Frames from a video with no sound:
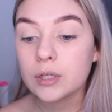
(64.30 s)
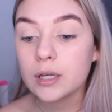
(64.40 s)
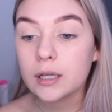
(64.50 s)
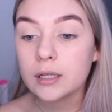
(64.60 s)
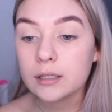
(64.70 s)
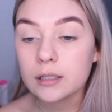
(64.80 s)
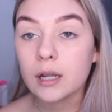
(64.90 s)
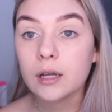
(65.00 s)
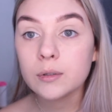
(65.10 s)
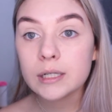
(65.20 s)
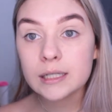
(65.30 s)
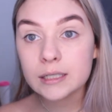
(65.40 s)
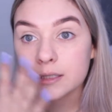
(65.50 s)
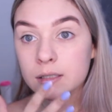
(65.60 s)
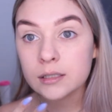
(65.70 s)
can, you know,
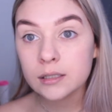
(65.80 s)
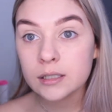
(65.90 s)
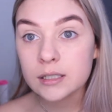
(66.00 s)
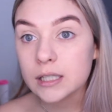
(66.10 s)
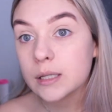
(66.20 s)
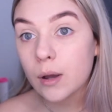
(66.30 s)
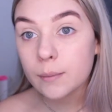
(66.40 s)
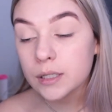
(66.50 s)
see what I'm